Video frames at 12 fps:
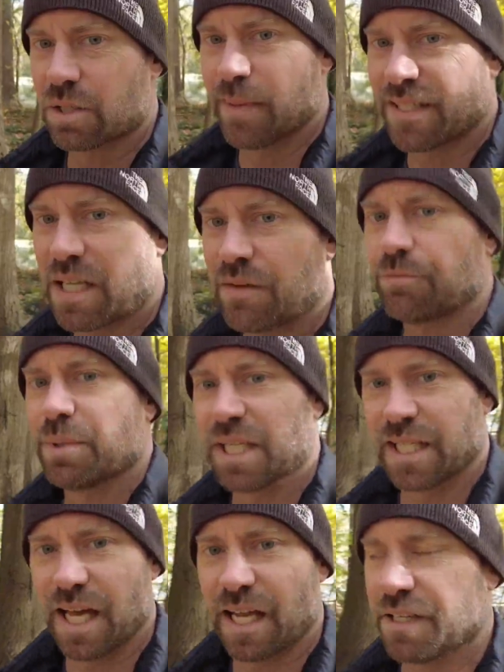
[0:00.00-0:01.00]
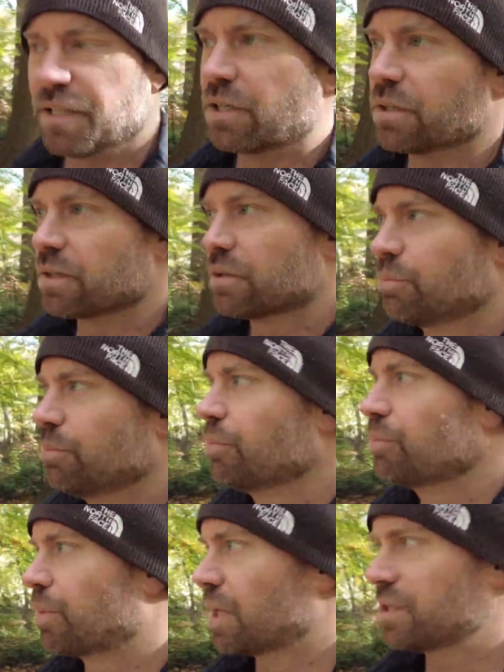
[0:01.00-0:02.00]
it's about time for me to get out of here.
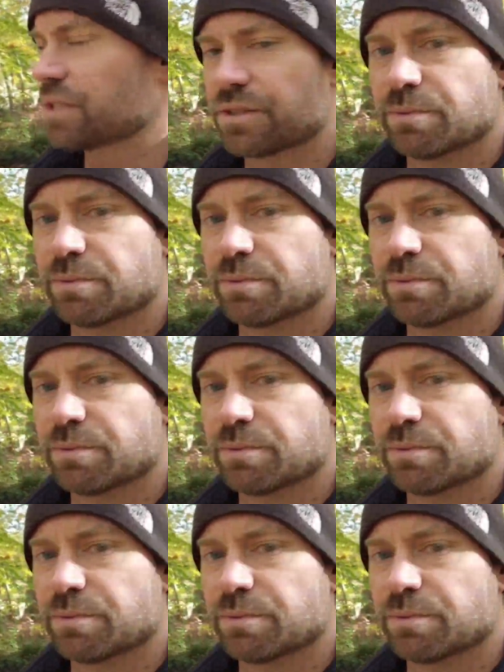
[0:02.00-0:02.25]
But I just